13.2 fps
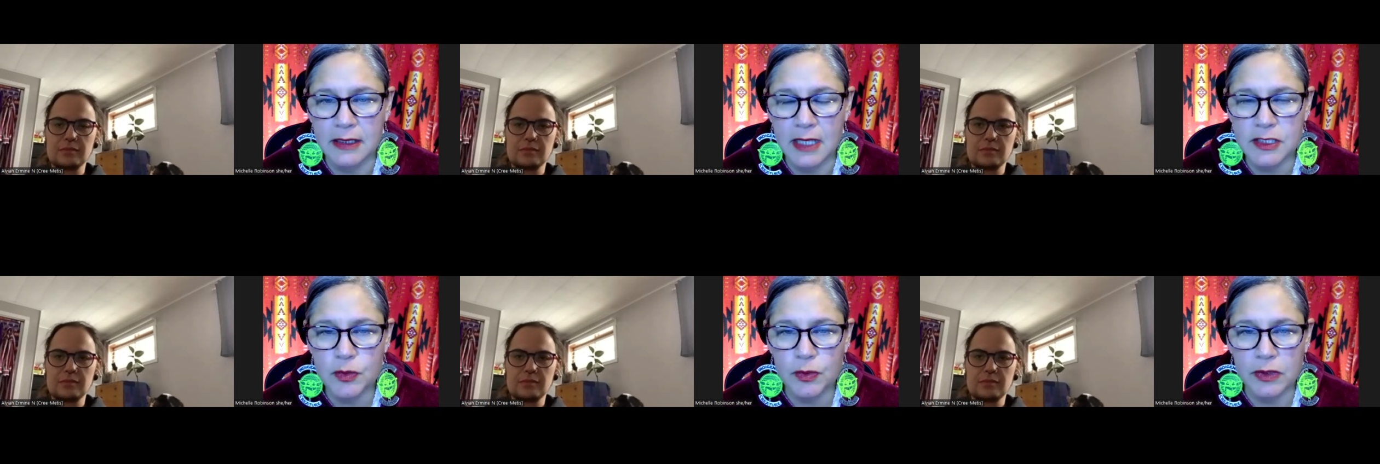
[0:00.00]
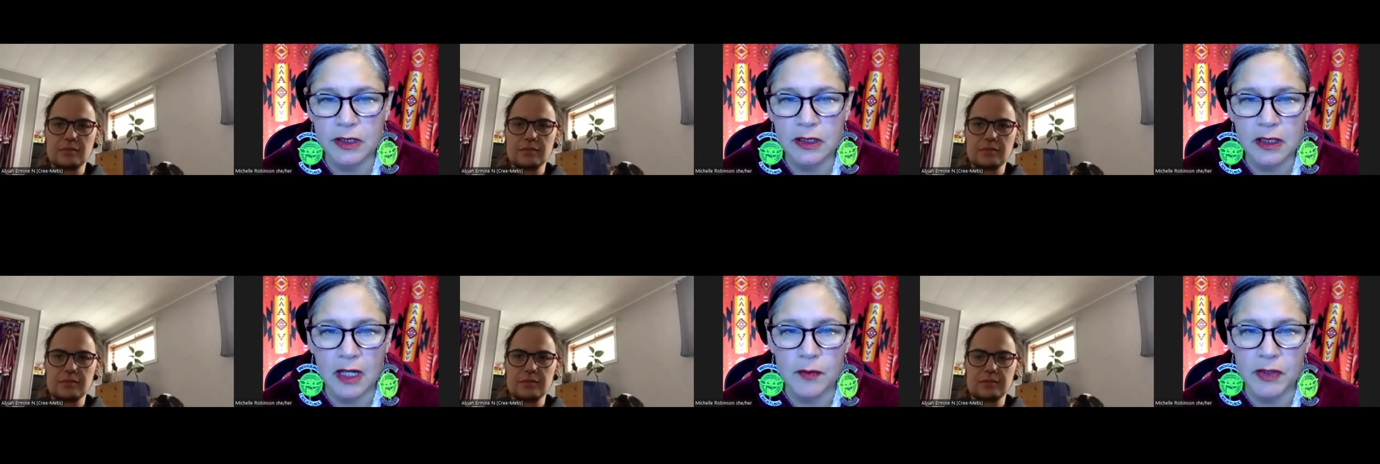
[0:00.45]
Speaker 1: and that's where
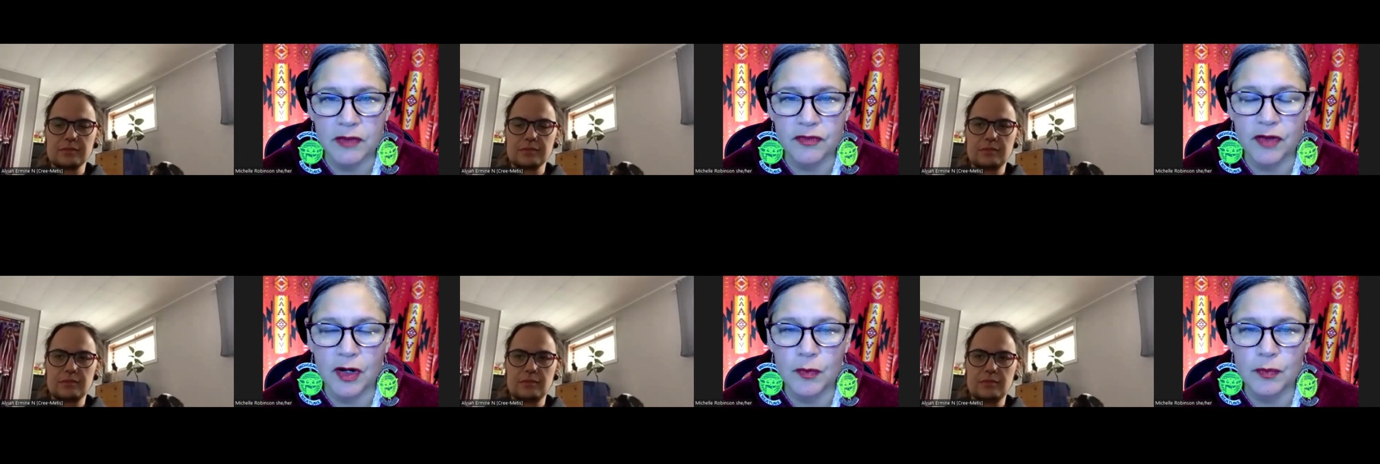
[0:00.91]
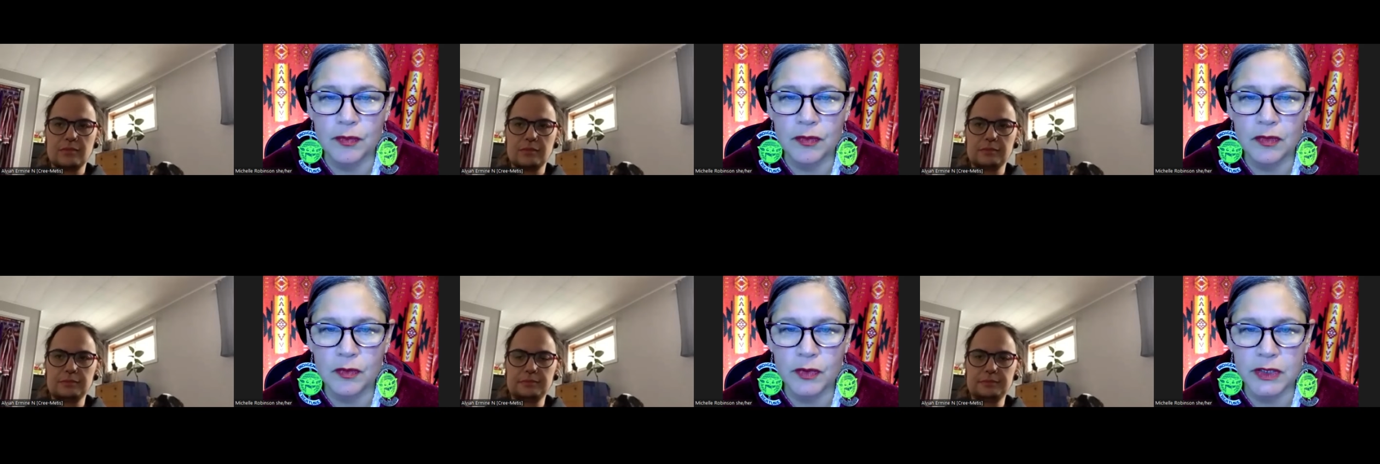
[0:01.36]
you're coming
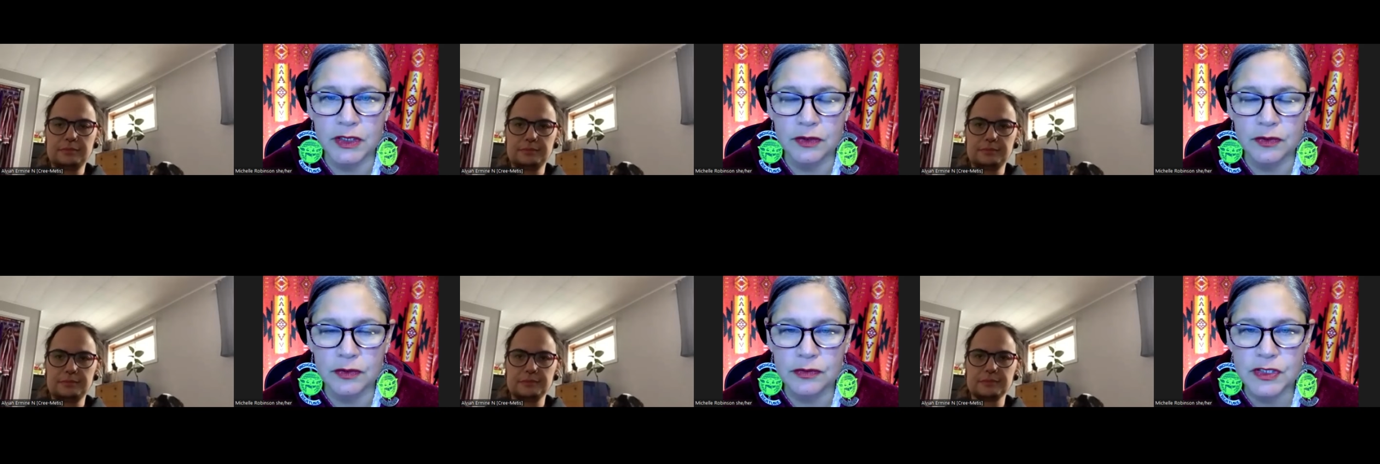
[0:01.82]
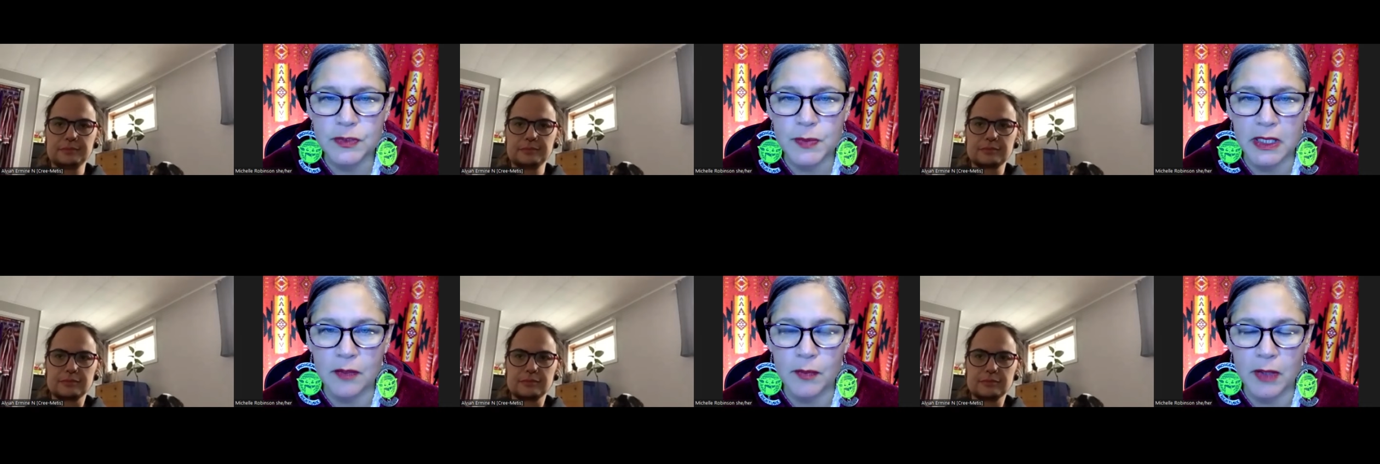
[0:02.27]
from when you
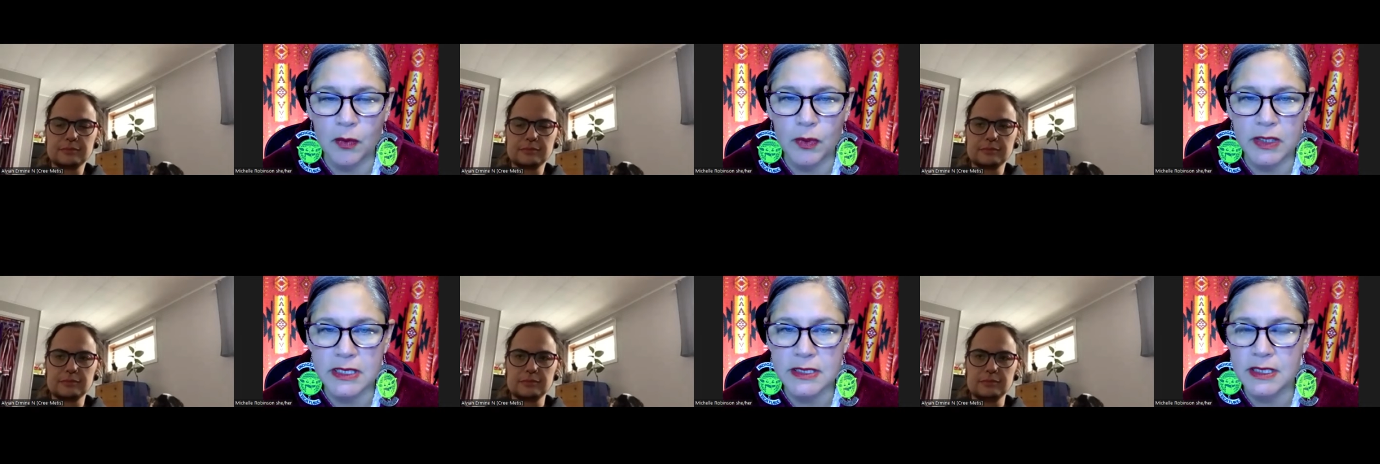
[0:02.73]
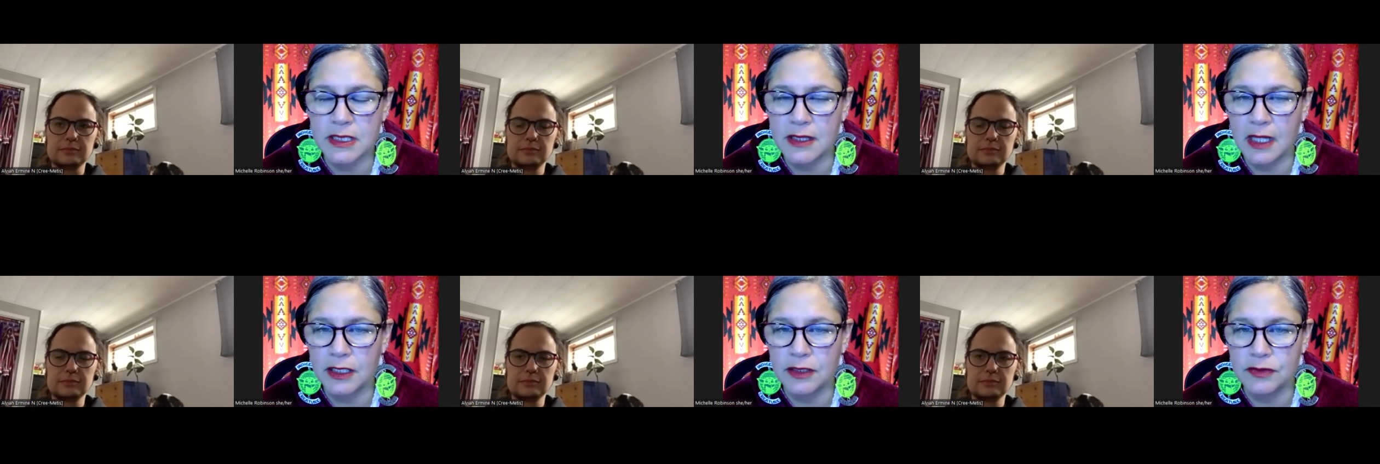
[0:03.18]
speak about what is
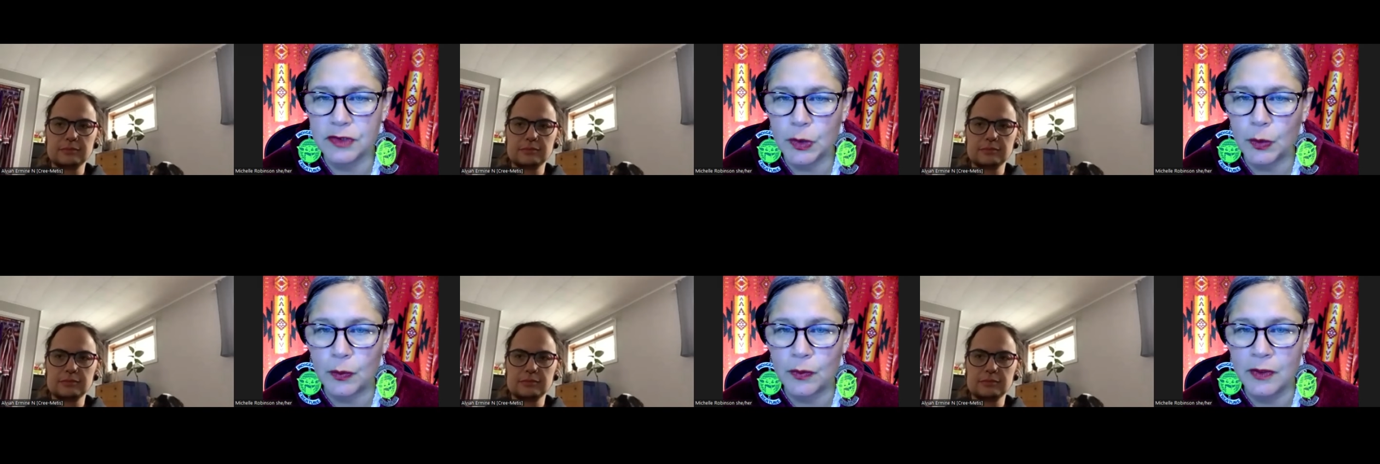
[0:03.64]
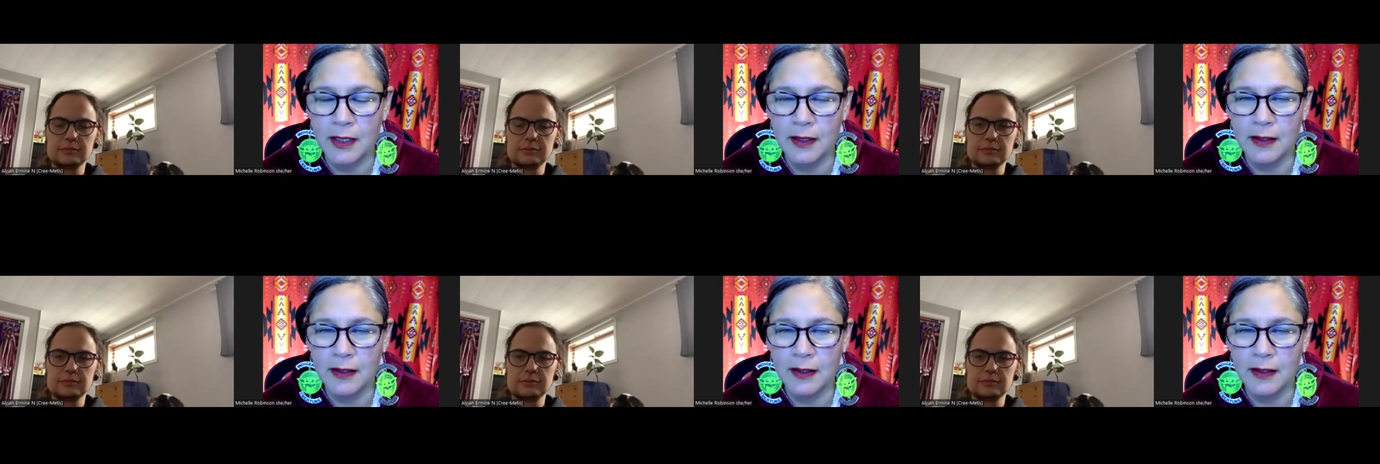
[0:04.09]
it that you do